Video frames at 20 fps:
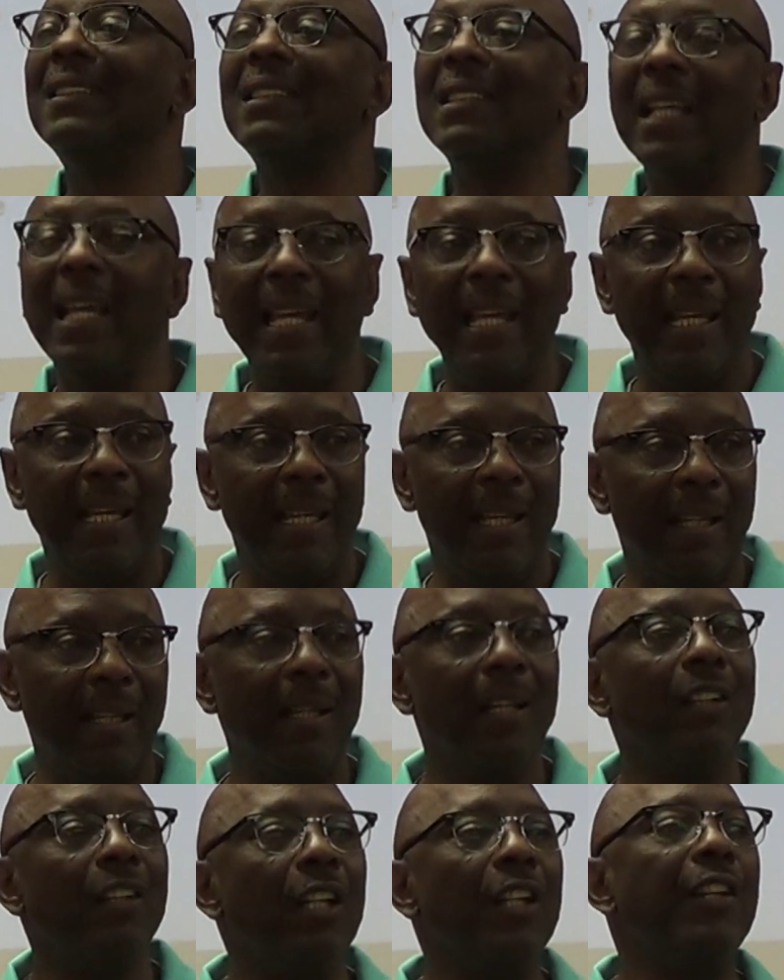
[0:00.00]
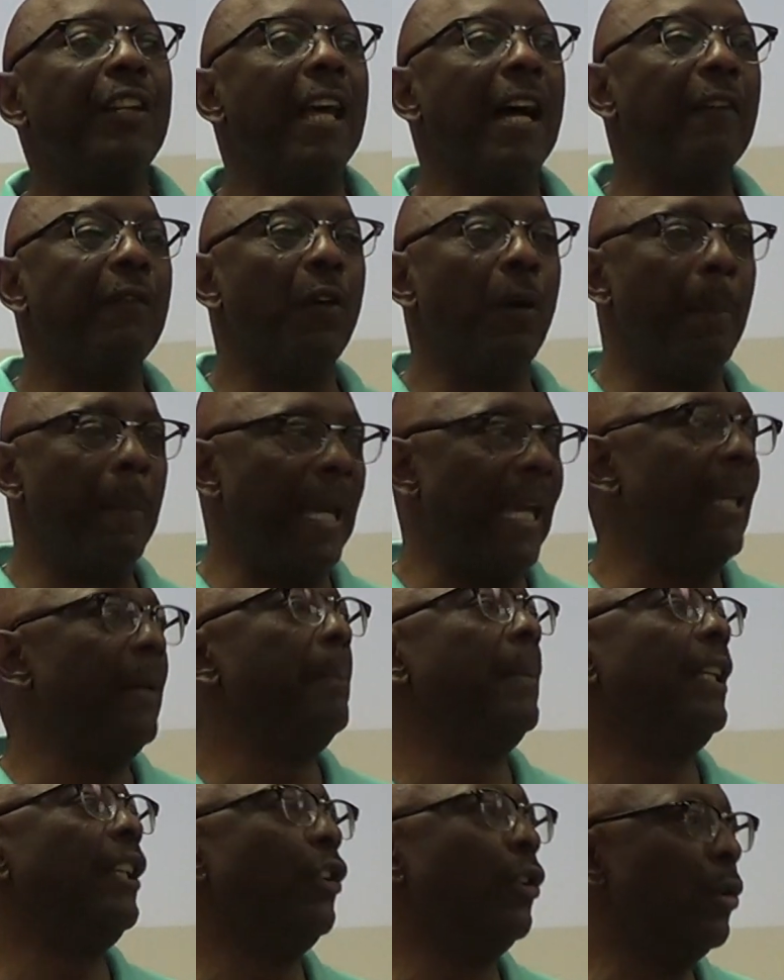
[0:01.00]
saying, the devil made
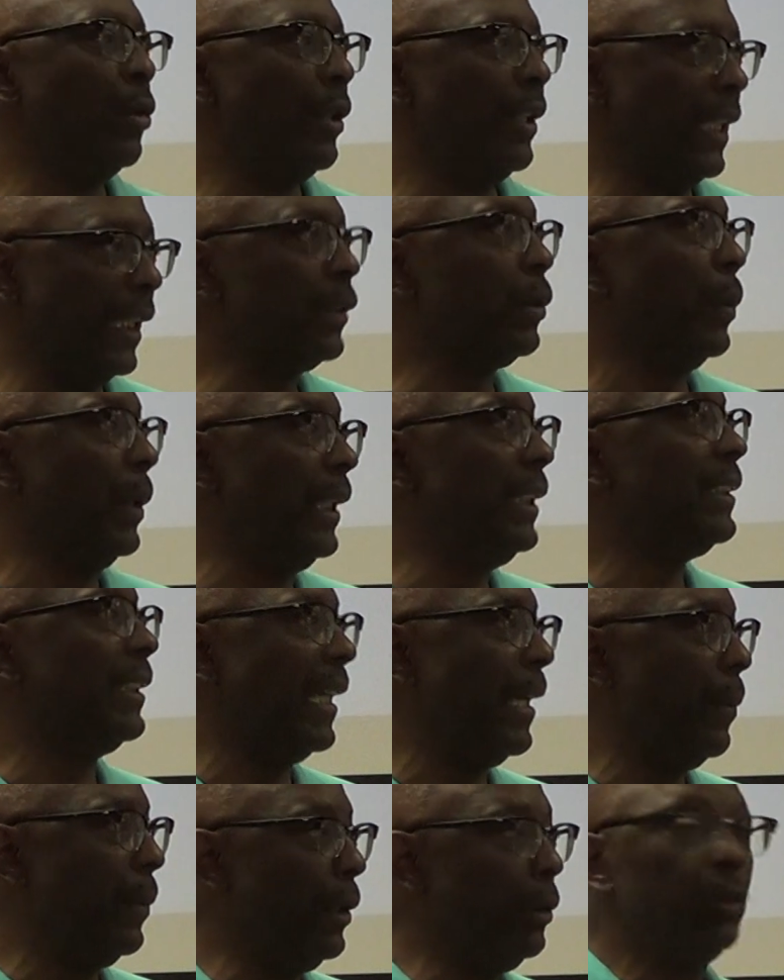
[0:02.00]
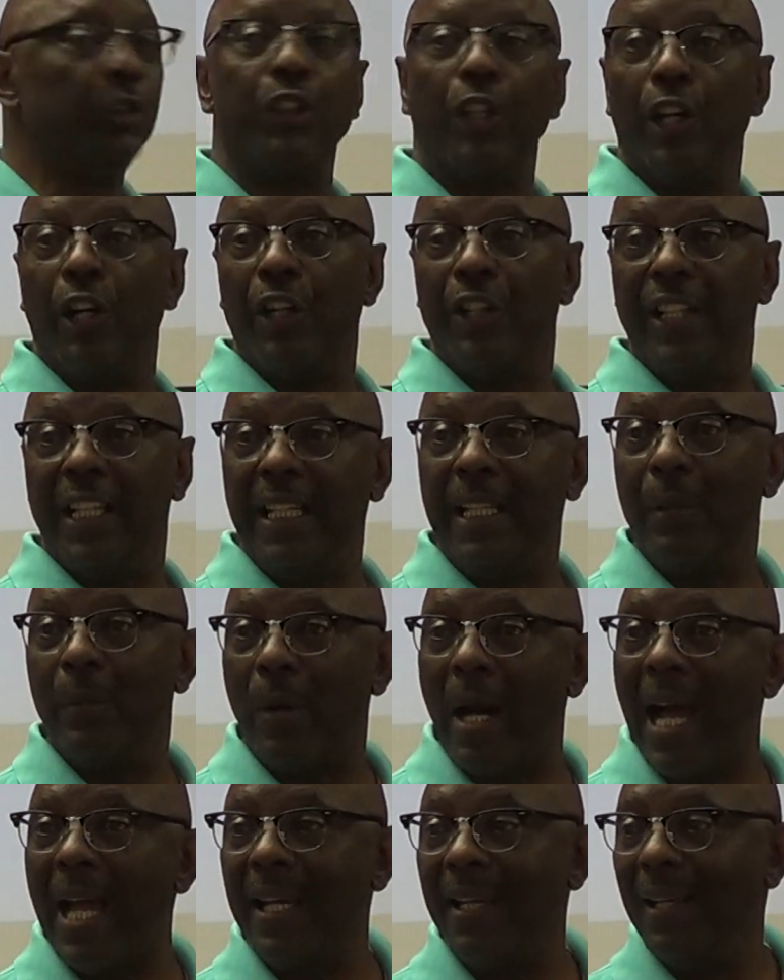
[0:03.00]
me do it. That's what he said when he was Geraldine,
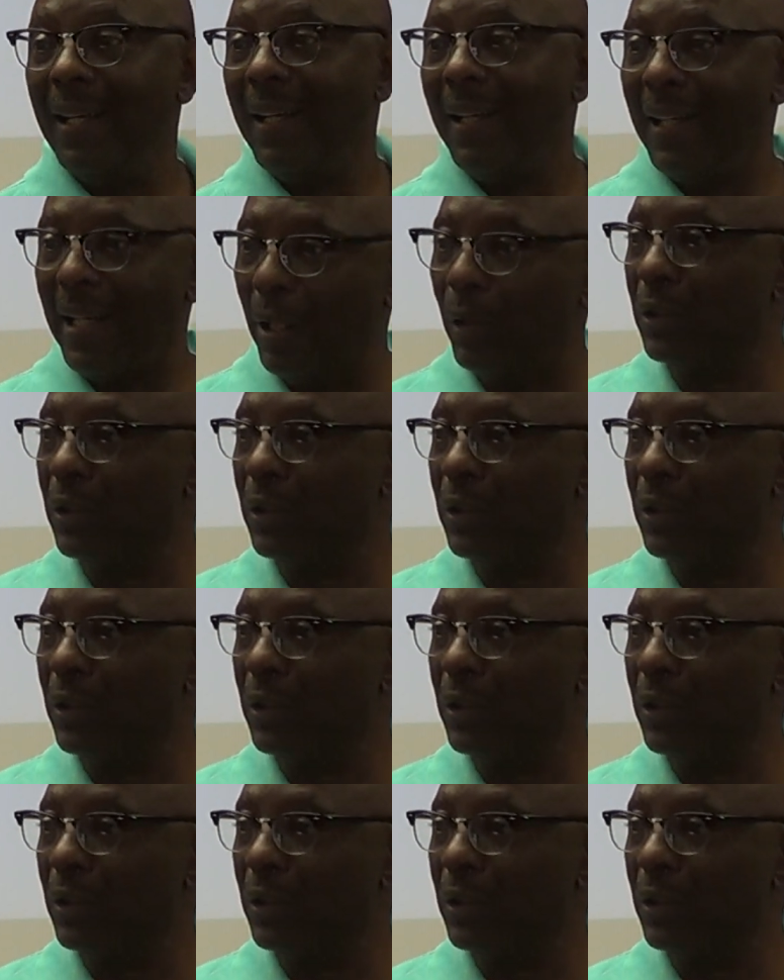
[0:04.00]
right? That